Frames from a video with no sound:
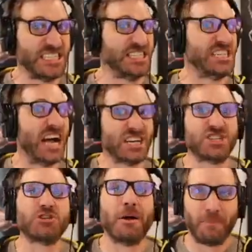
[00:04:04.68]
Donald
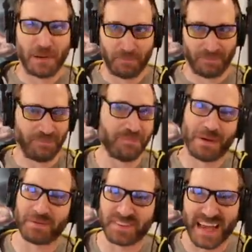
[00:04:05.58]
Trump,
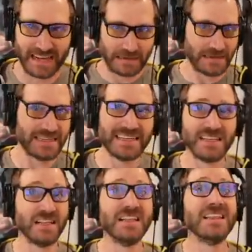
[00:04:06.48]
people suck.
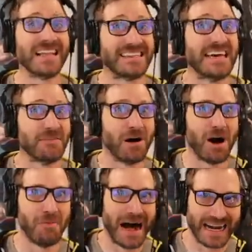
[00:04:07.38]
Let's give
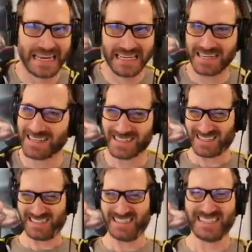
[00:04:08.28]
more money
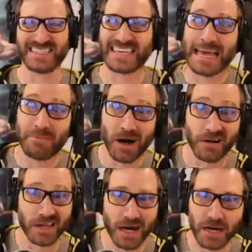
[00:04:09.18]
to
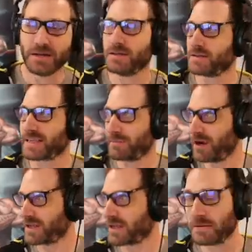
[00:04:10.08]
Cambodia.
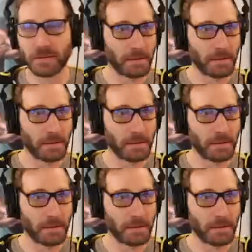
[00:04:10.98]
Cambodia?